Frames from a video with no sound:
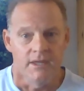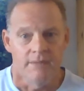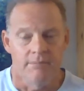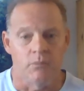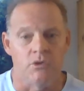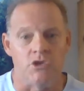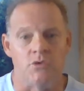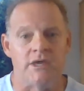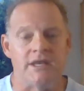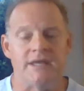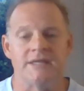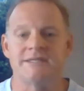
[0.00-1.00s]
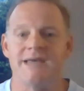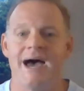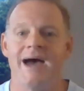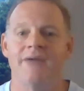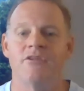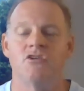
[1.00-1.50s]
But when you get
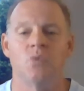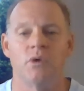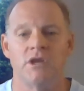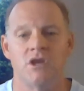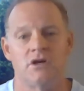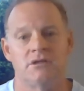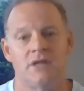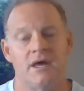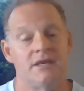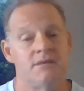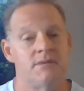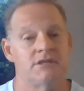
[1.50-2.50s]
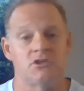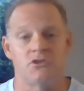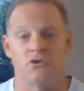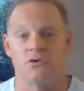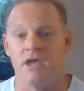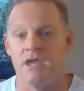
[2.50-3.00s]
inside the 20-yard line, you miss a
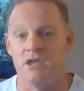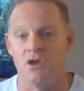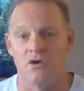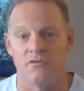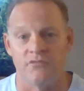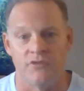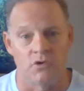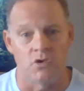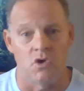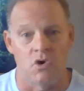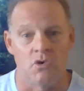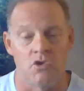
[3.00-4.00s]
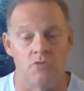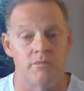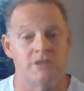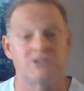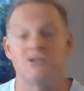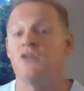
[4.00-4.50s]
38-yard field goal. You
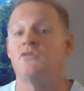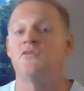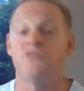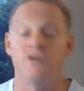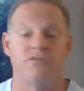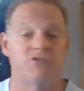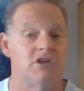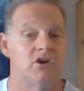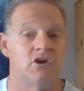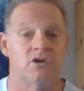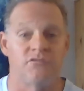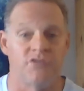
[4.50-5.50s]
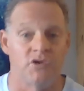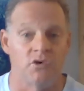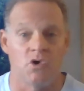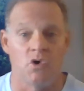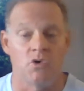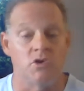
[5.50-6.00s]
miss another 50-yard
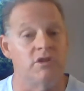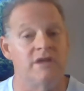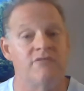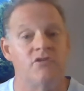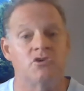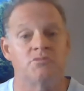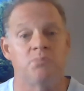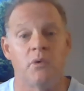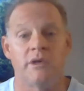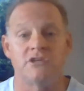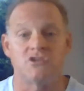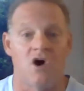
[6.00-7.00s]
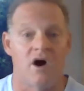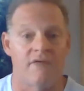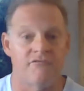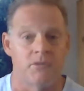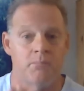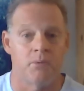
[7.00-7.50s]
field goal. You leave those points
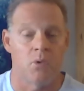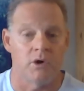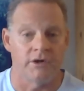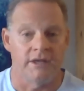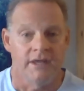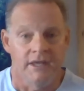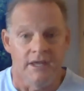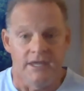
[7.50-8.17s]
off the board.